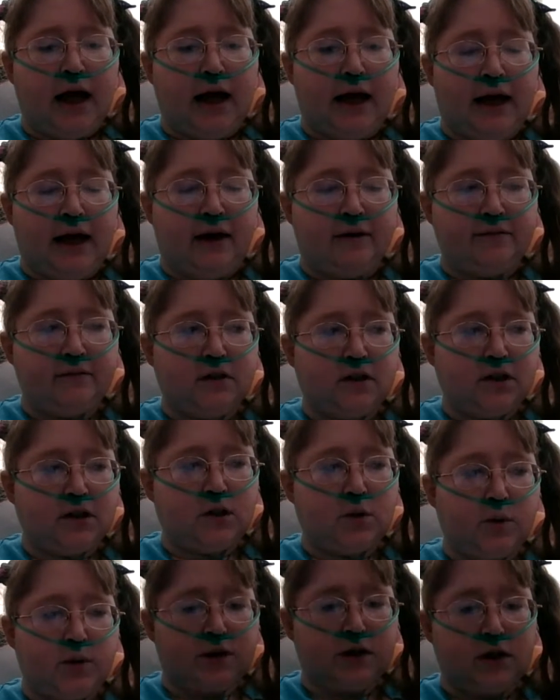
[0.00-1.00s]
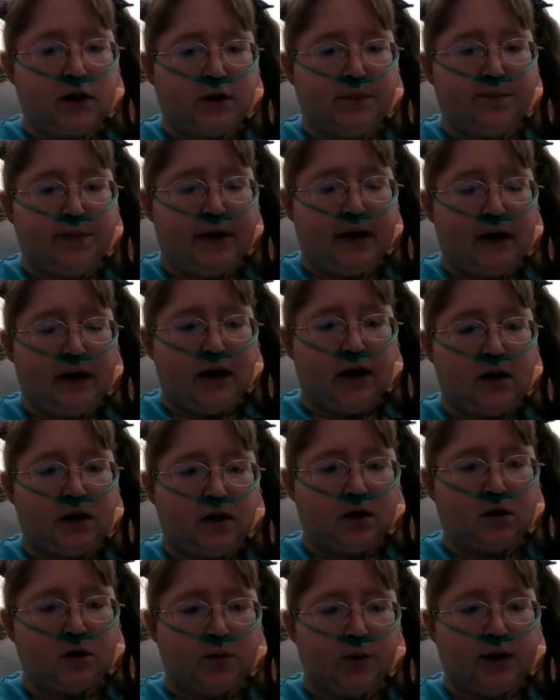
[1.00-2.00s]
I have to spit and
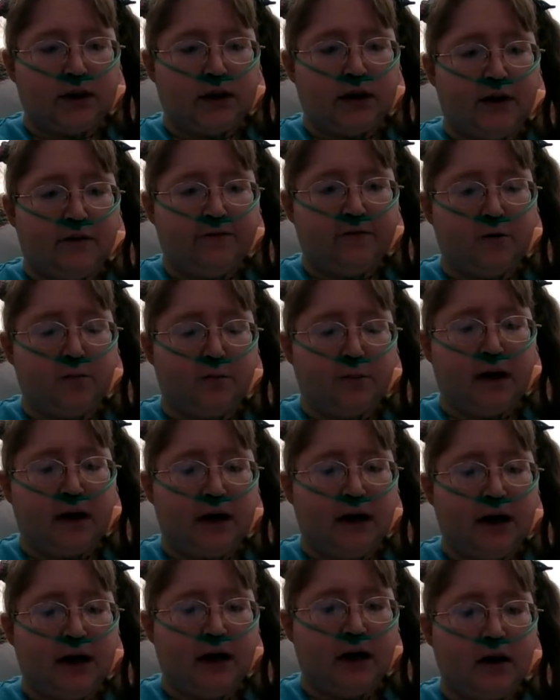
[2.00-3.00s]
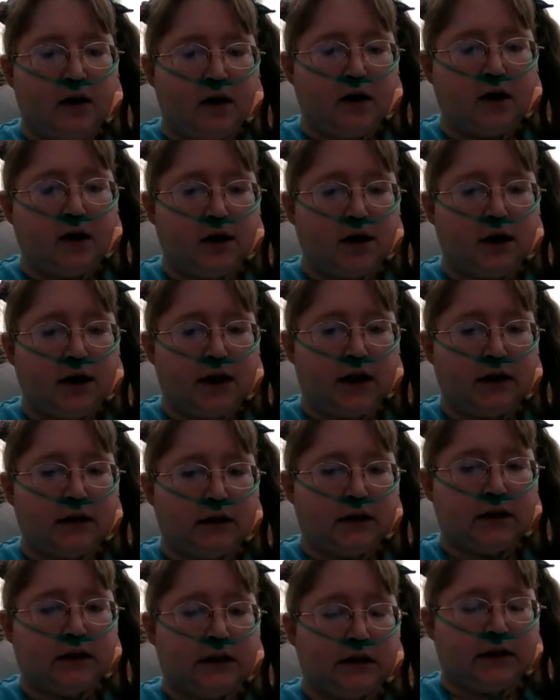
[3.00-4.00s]
swish after my inhaler because
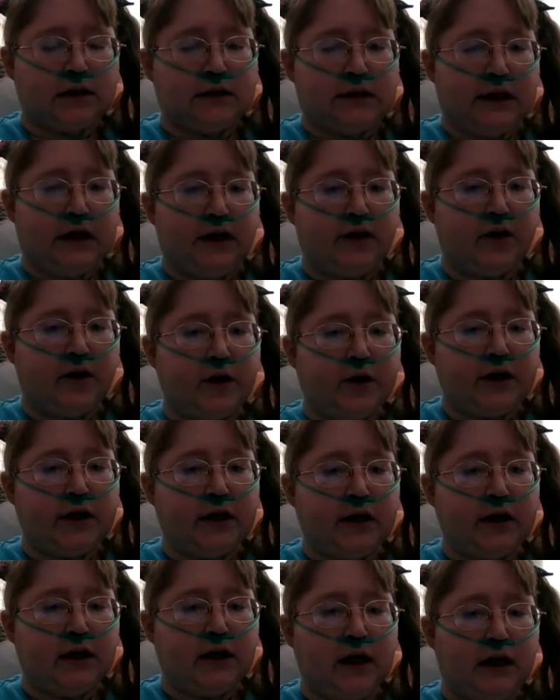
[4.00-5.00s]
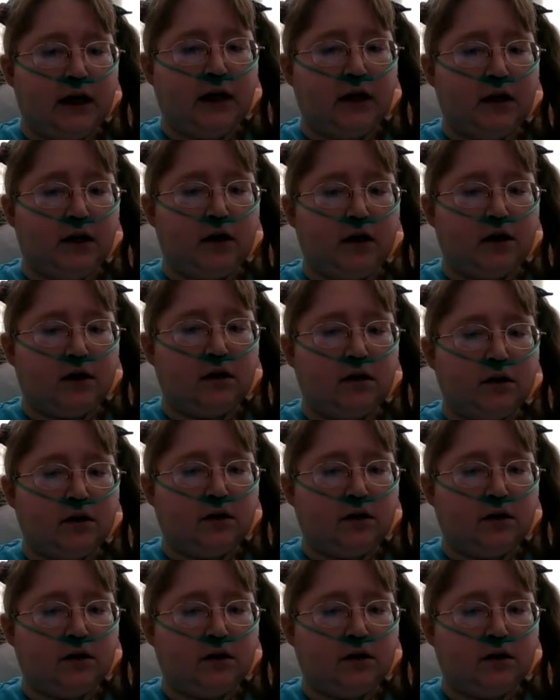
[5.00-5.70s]
it's a steroid inhaler.